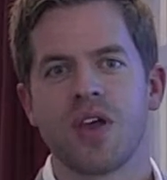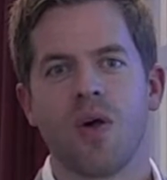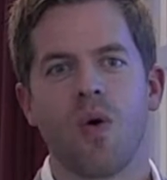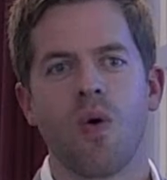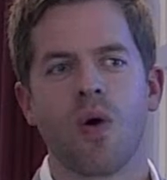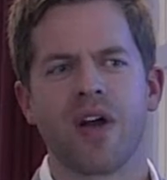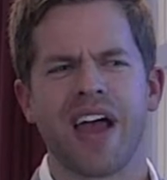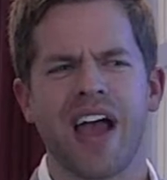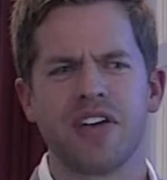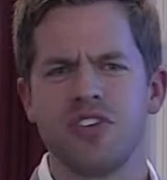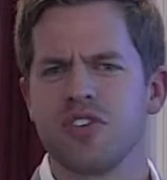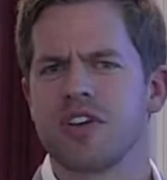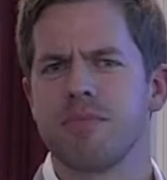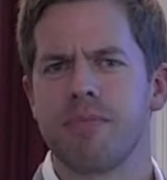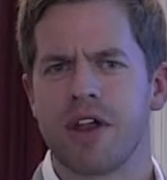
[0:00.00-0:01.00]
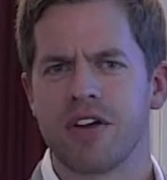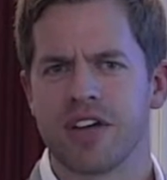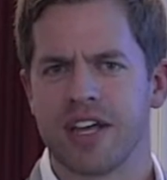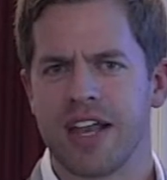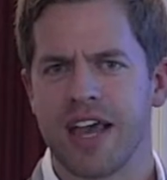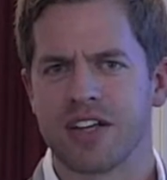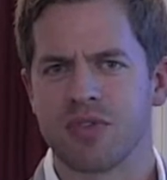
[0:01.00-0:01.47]
or how you can better
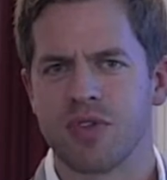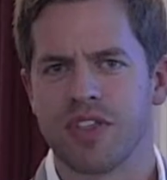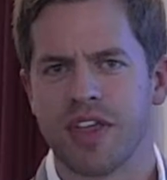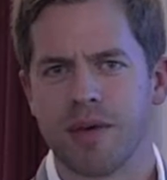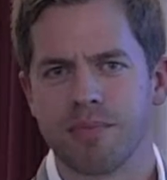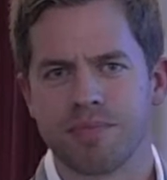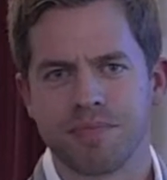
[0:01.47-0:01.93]
connect with them.